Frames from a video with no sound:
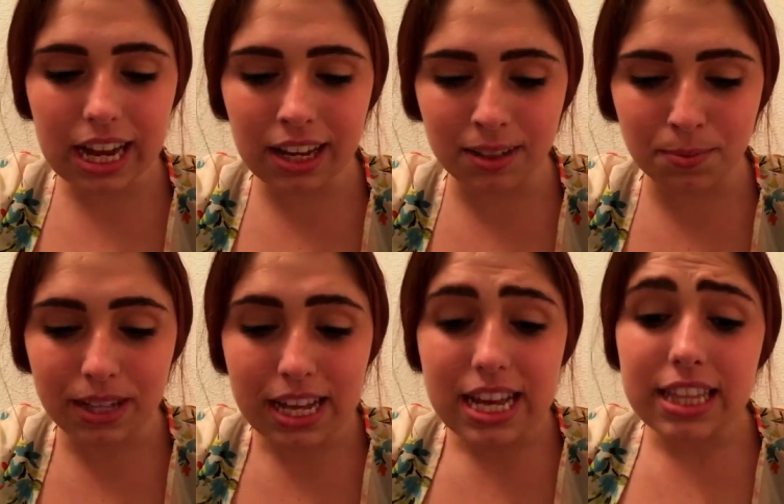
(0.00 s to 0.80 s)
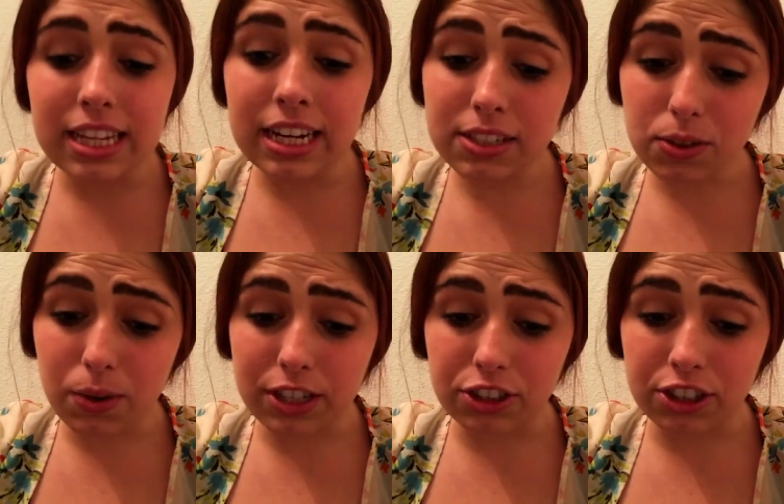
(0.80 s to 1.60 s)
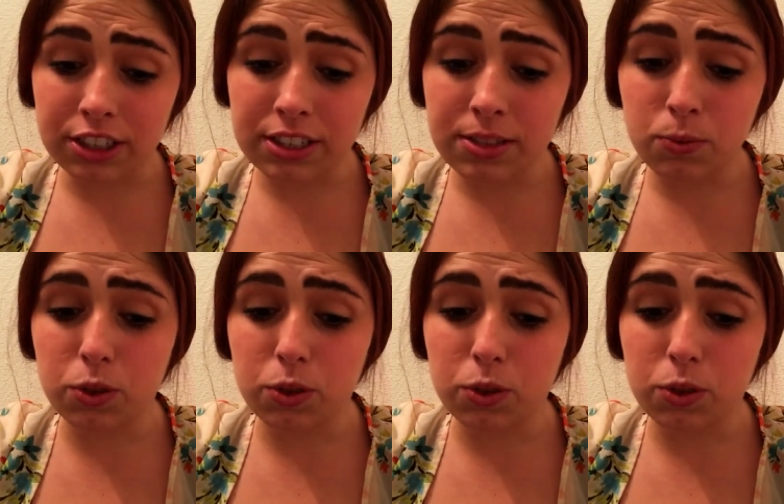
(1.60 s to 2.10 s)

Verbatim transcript: Um, the next question